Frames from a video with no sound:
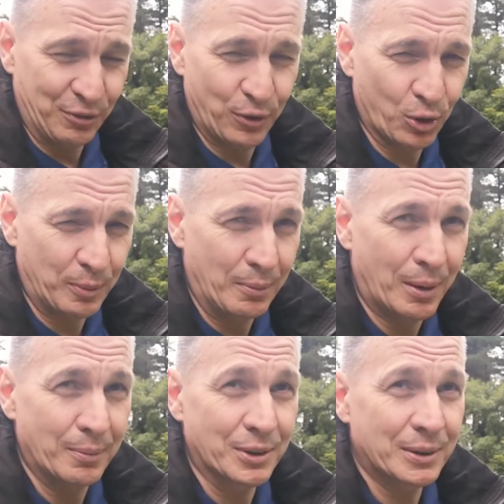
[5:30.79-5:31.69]
involves my
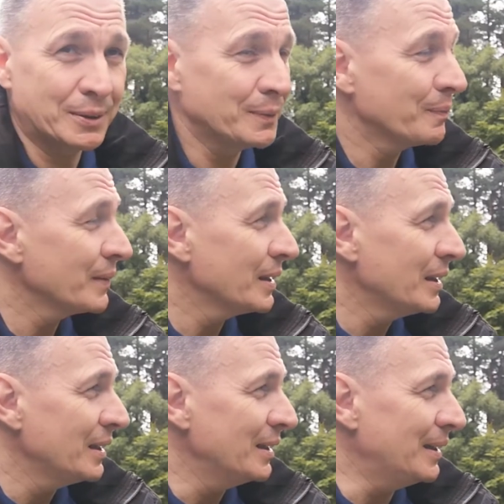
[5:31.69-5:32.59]
mum as well.
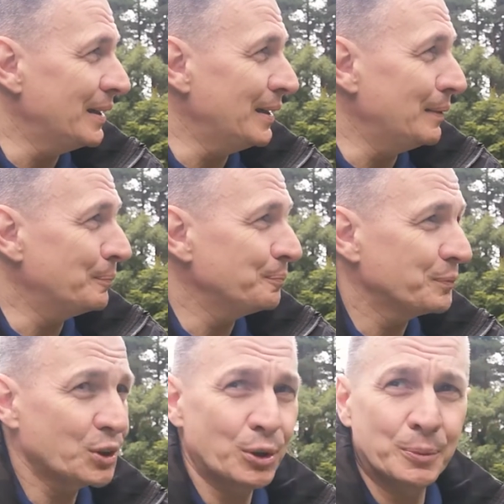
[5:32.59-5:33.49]

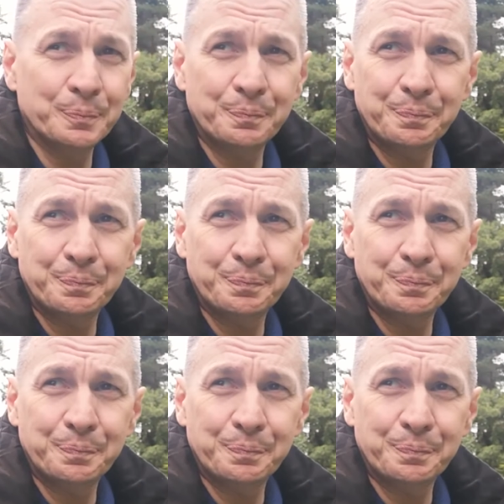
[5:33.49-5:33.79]
So